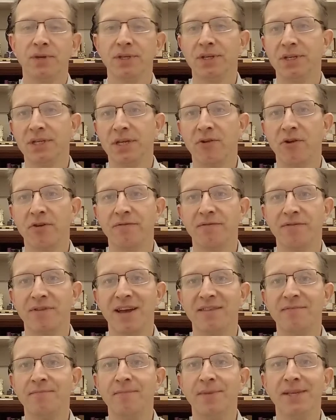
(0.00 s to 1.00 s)
which is around
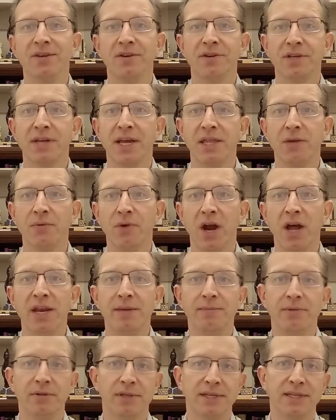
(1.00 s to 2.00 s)
5 meters, and they were
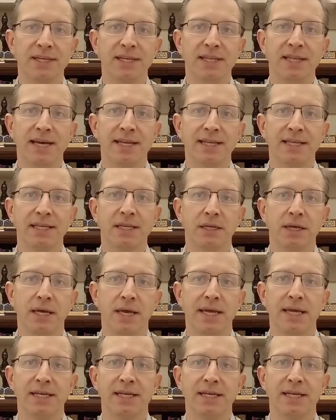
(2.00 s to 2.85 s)
unable to see that